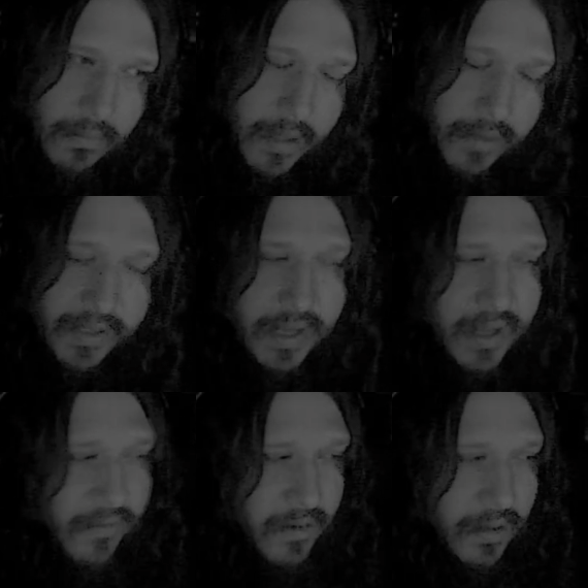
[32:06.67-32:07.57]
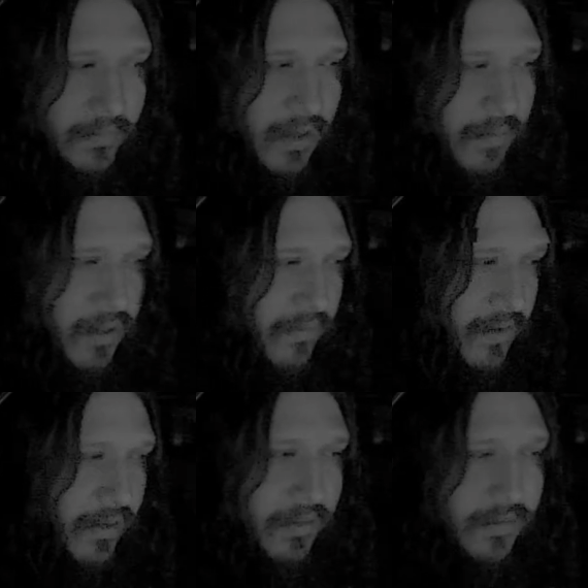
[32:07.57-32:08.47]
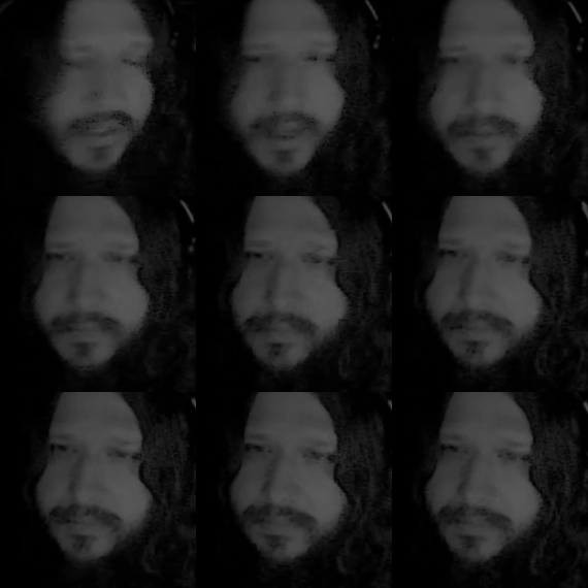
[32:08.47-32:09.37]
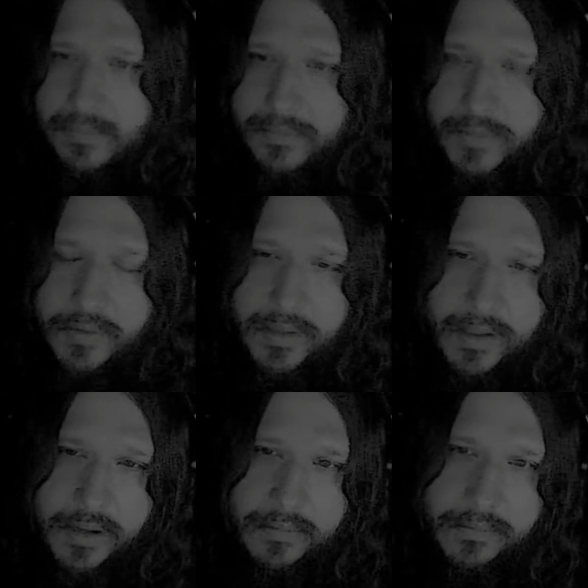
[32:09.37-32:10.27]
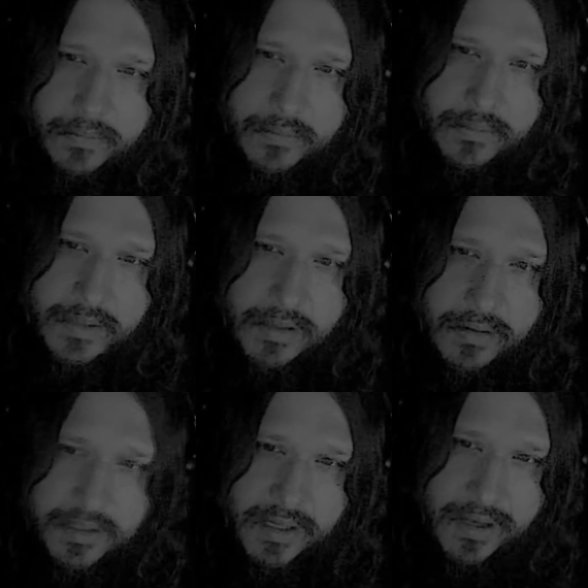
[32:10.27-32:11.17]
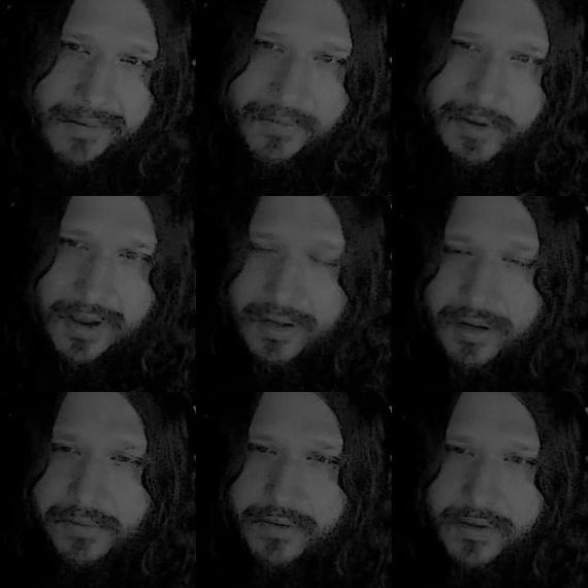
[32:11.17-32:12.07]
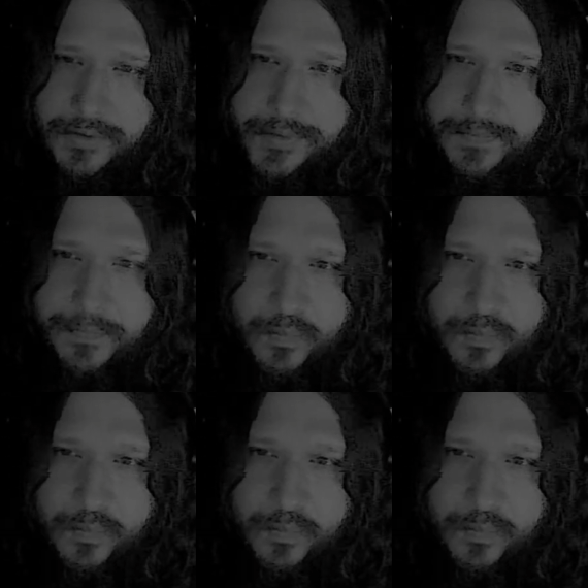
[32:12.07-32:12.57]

I don't think I'm never gonna stop doing that as long as I have cognitive function.